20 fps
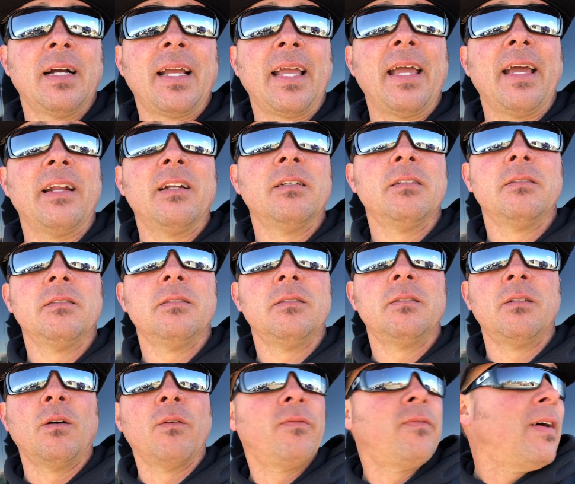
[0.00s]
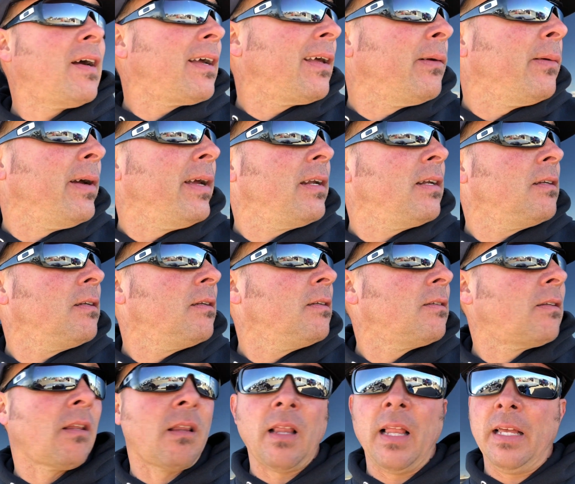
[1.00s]
again. Don't fucking wait
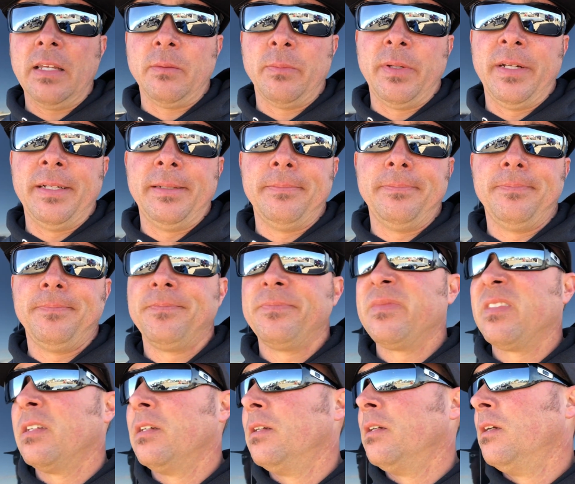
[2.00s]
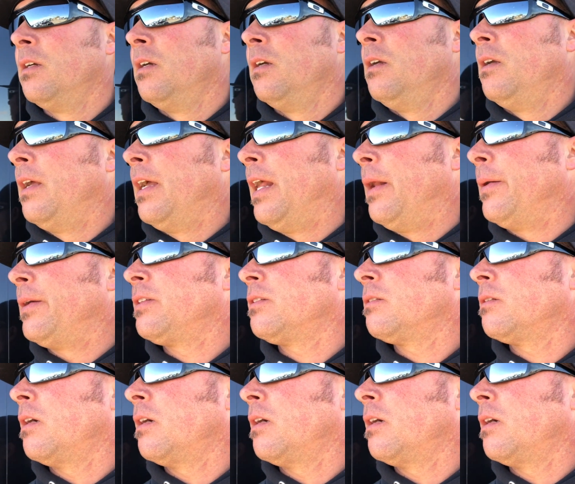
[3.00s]
till the last minute. Anyways,